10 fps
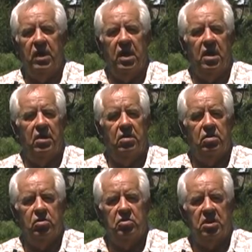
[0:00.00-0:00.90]
and
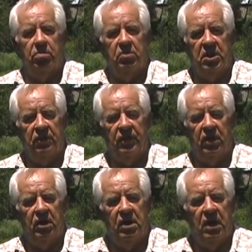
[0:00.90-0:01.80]
do something
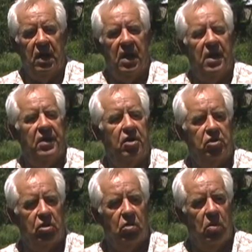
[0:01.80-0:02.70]
different. And it
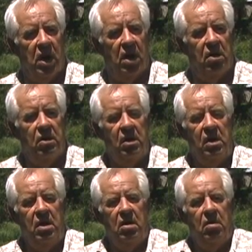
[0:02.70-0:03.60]
took a while,
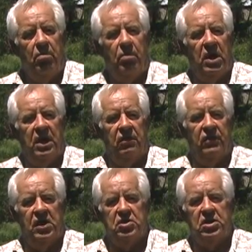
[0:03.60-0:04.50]
but
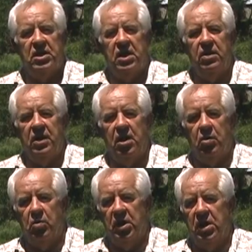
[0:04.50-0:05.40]
eventually they
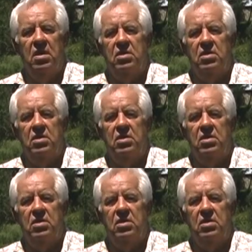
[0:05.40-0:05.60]
agreed.